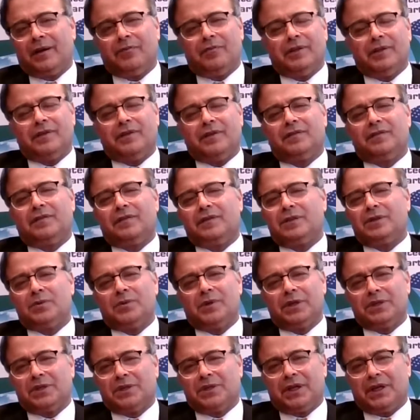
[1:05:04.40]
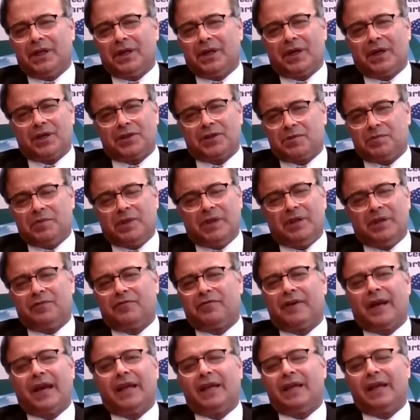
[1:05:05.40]
with the situation in Kashmir.
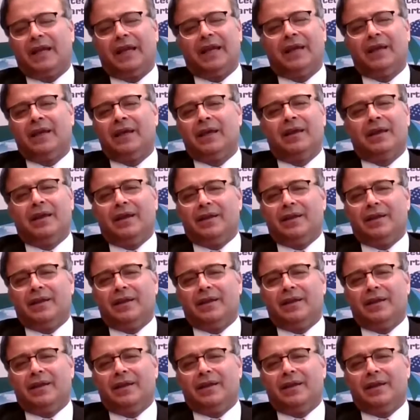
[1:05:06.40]
Frankly,